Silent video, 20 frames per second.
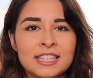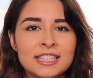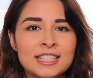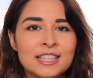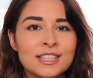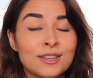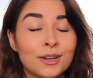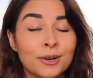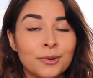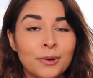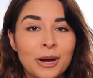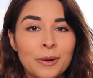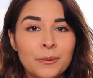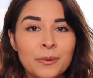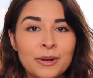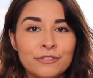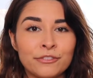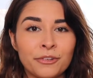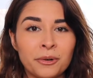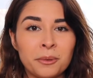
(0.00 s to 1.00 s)
this is a great
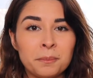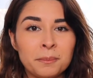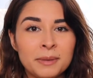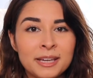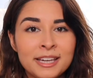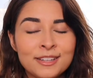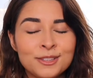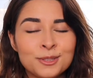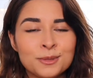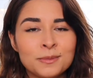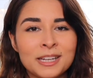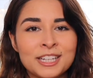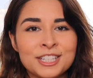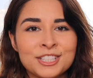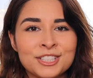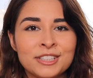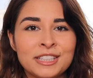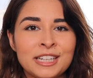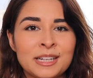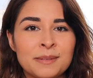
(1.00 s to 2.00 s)
way for me to make
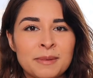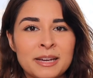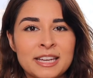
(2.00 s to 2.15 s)
sure that